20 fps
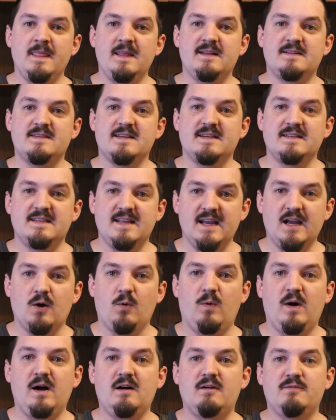it's going to take
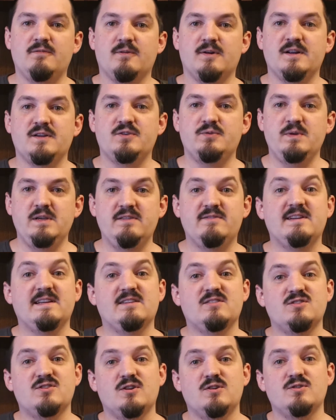a while for it to even
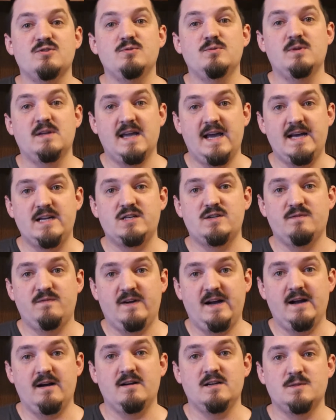start to catch
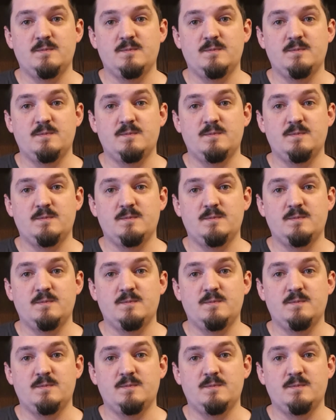fire,